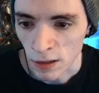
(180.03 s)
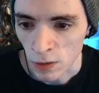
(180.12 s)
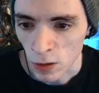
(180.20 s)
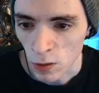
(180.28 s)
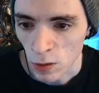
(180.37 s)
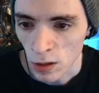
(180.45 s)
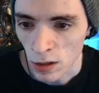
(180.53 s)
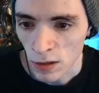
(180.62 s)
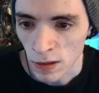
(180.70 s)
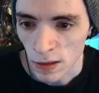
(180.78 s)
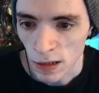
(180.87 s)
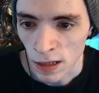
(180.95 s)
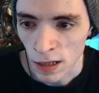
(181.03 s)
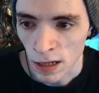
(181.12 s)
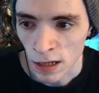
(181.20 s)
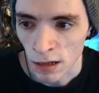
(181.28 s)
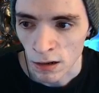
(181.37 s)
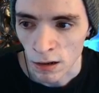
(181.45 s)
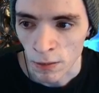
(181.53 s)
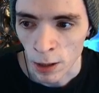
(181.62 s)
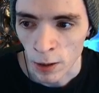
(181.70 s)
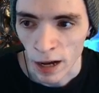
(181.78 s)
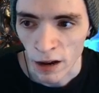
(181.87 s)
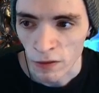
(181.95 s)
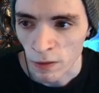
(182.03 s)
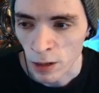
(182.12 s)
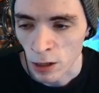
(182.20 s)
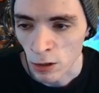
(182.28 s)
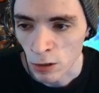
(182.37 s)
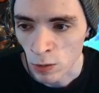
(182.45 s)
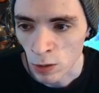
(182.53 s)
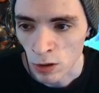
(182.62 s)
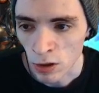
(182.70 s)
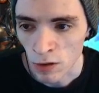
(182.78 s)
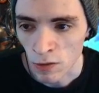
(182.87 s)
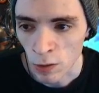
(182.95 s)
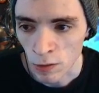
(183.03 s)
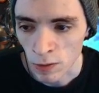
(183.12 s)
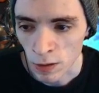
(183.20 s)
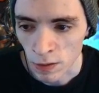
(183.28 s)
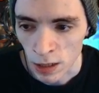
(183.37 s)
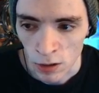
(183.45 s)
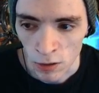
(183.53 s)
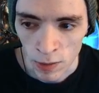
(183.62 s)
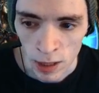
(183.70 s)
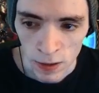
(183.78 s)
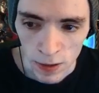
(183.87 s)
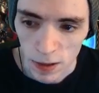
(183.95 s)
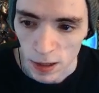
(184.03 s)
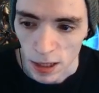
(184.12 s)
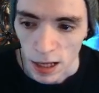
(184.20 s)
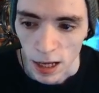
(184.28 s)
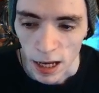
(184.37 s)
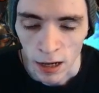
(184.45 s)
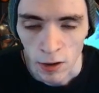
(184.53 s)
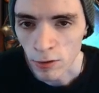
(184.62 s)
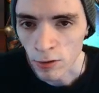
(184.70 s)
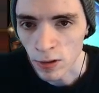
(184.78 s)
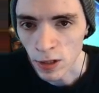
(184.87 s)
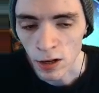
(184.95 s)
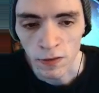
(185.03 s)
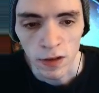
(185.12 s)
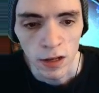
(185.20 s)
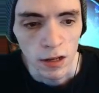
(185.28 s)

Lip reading: scorns, and then about half a mirror's worth of orbs of annulments and other stuff.